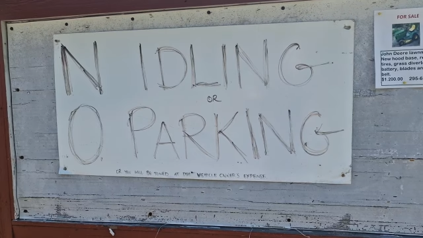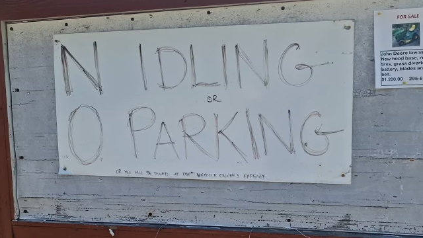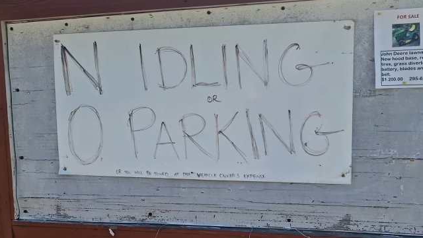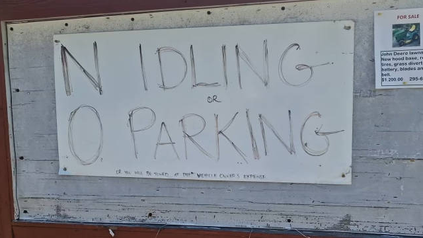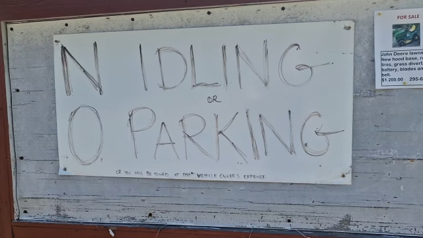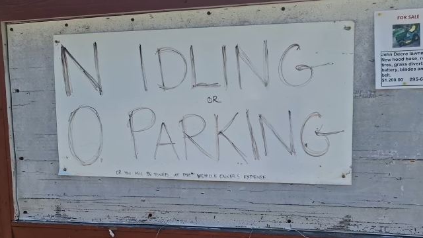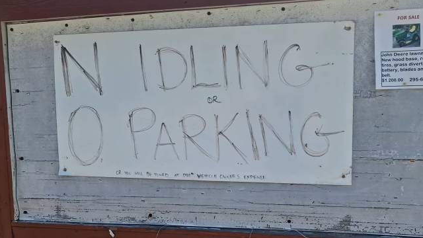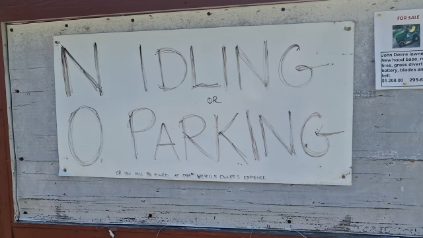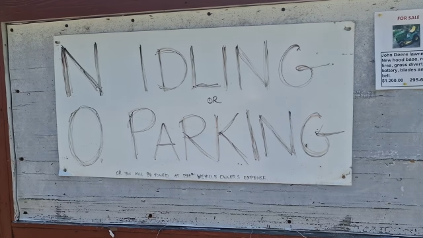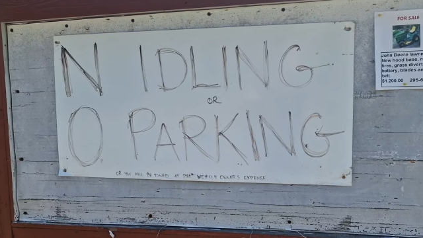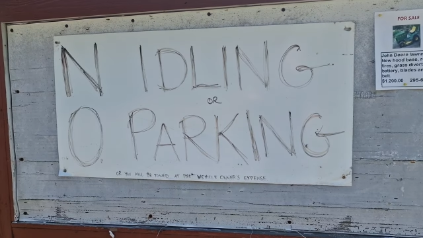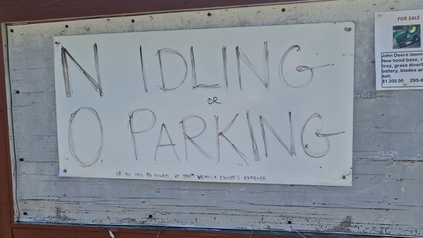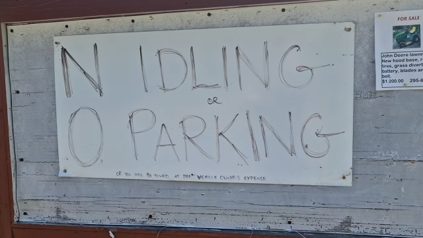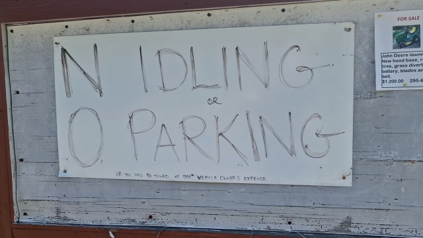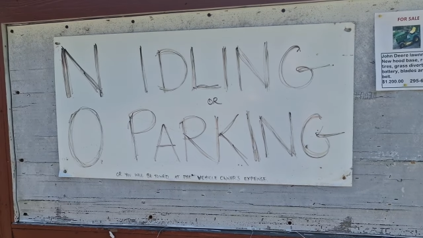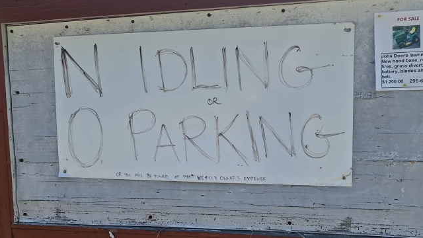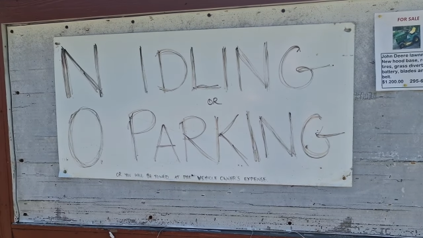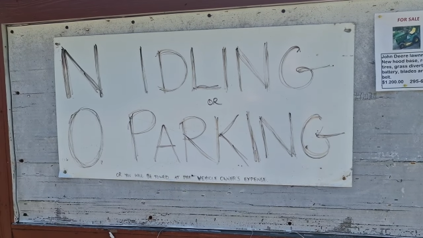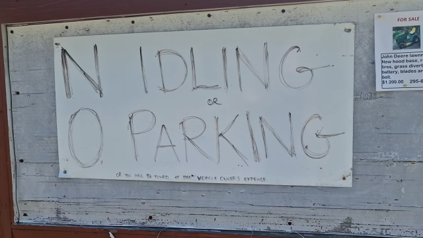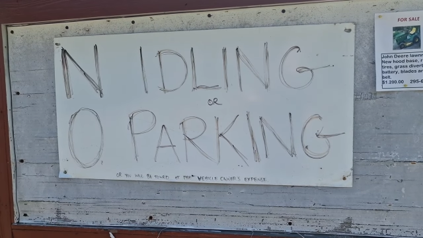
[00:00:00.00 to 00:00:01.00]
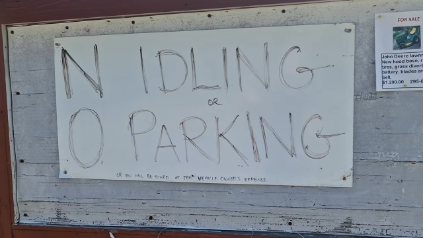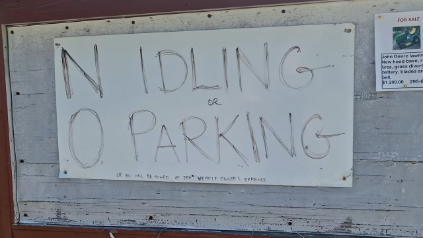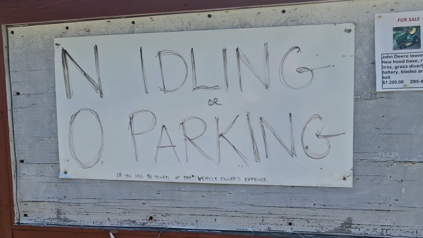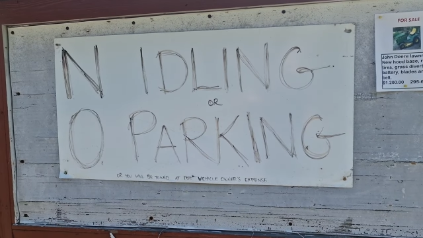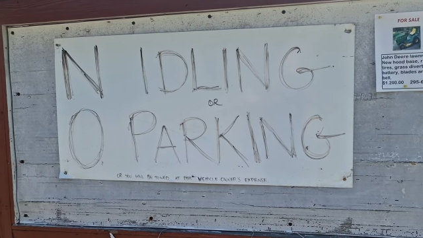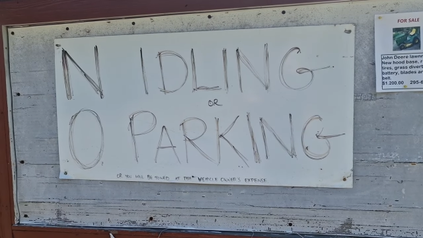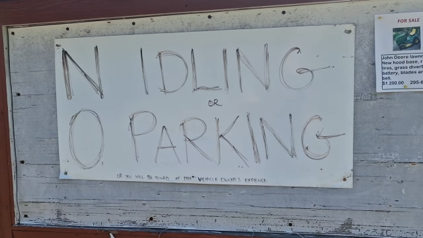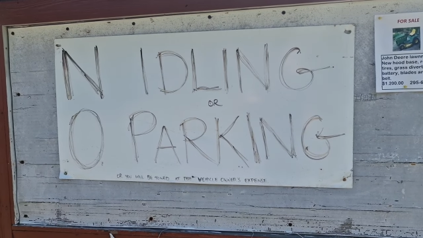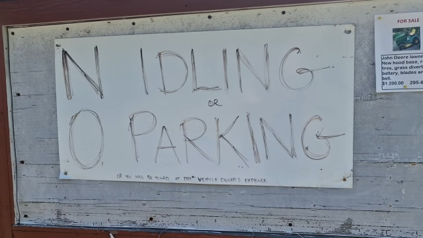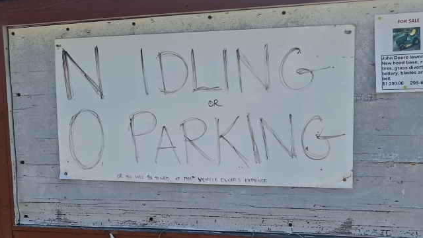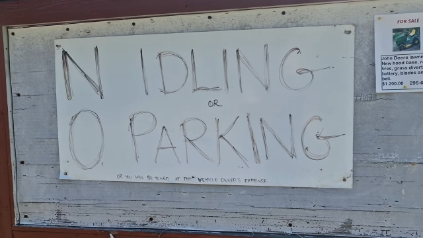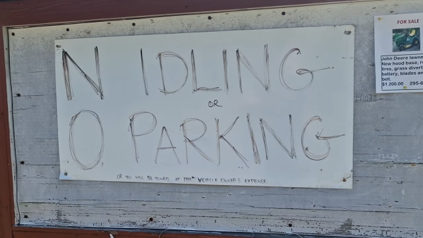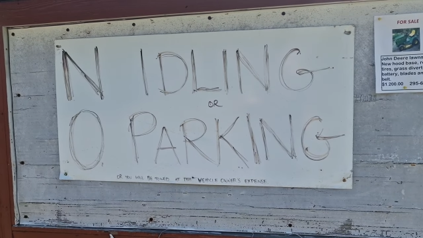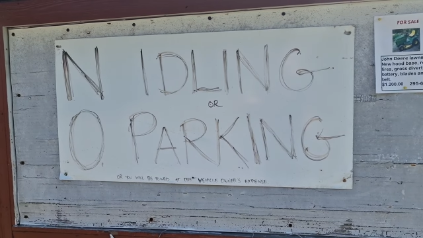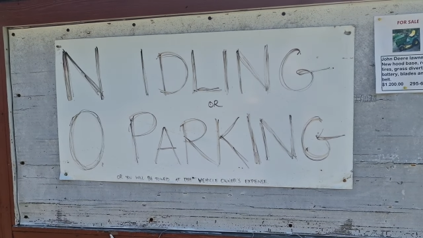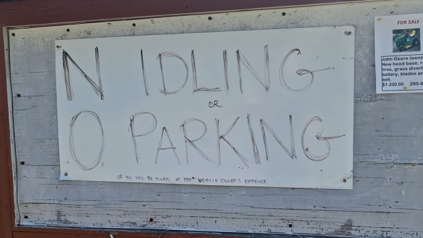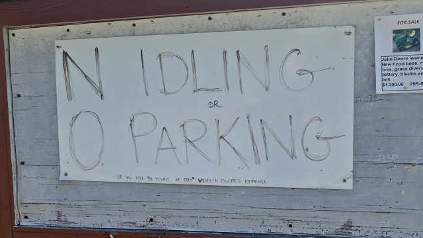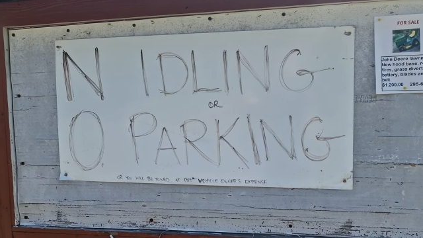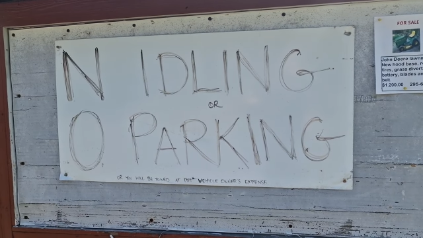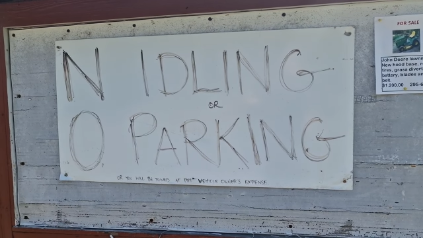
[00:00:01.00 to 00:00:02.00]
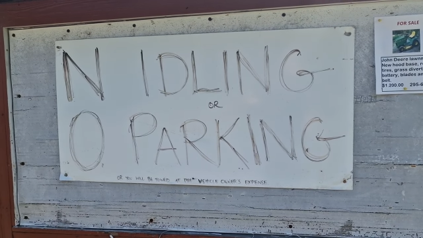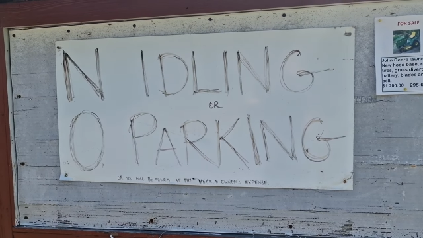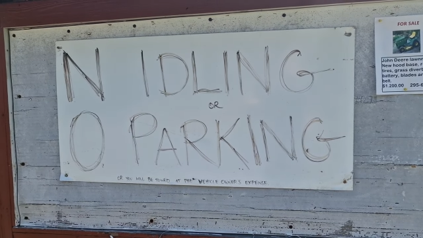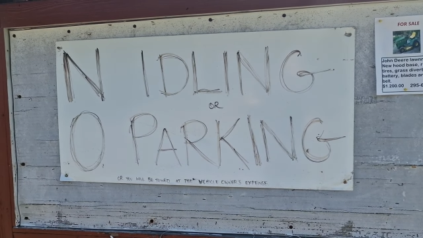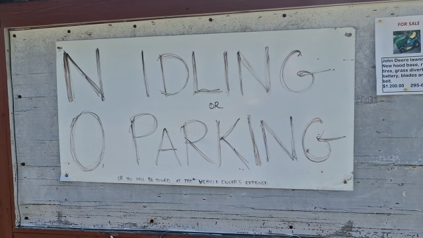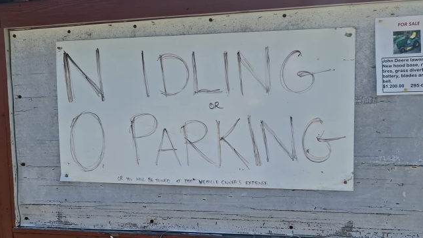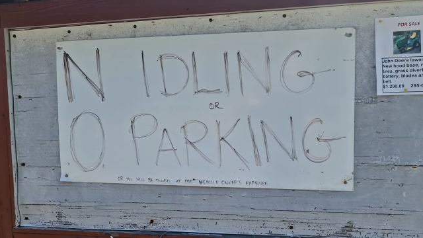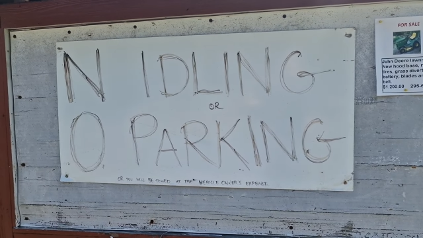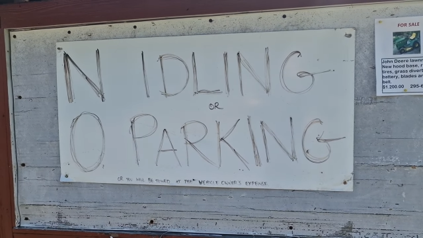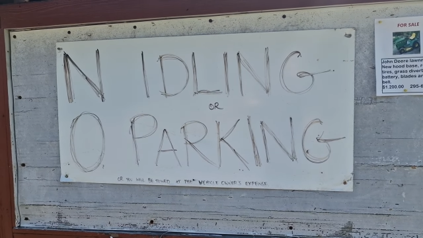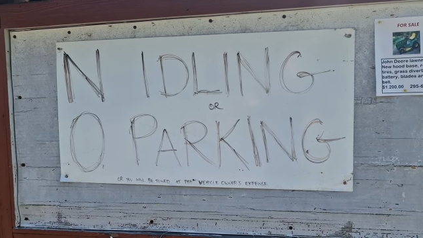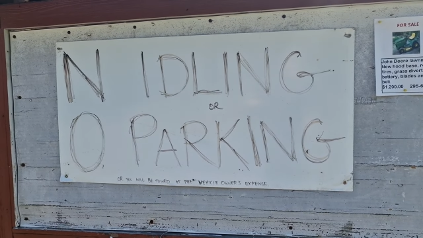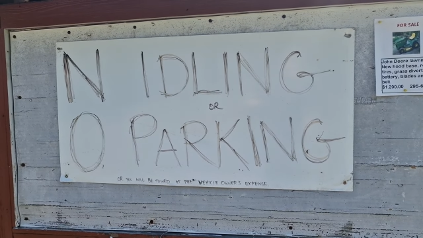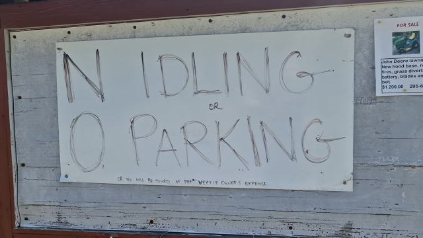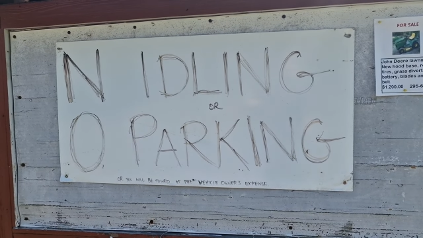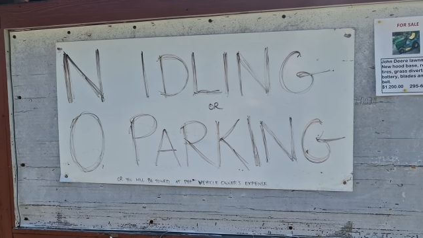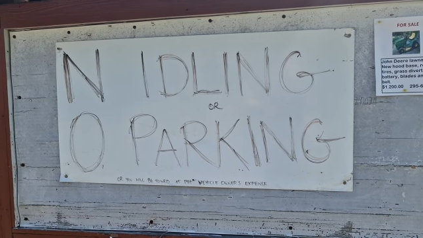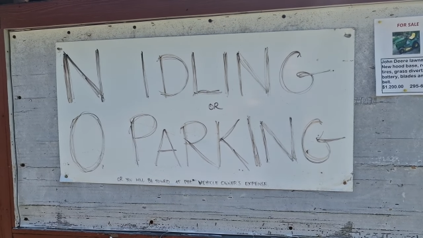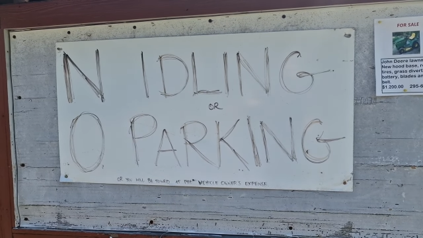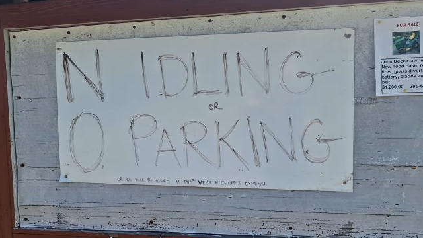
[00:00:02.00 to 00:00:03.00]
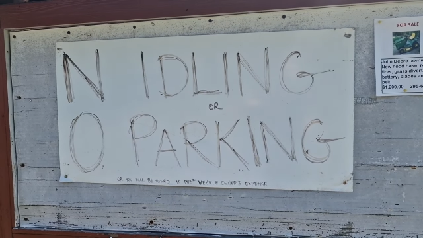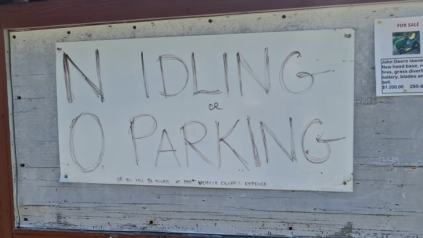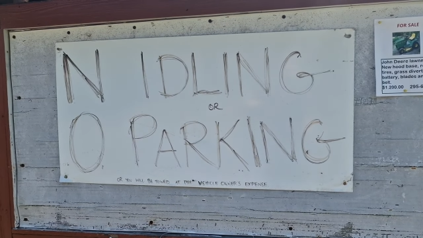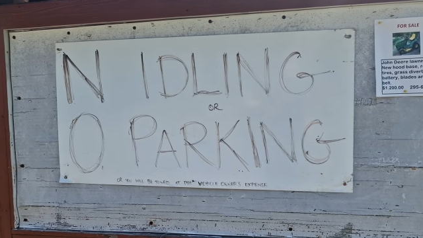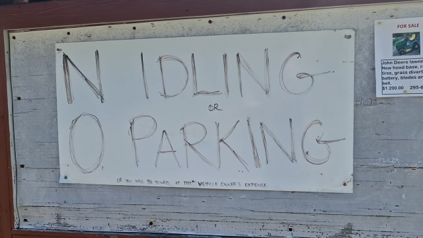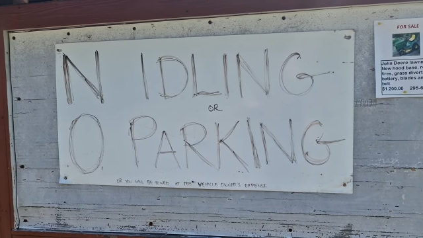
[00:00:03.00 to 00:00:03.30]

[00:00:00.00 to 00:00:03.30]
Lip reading: [unreadable: no face in view]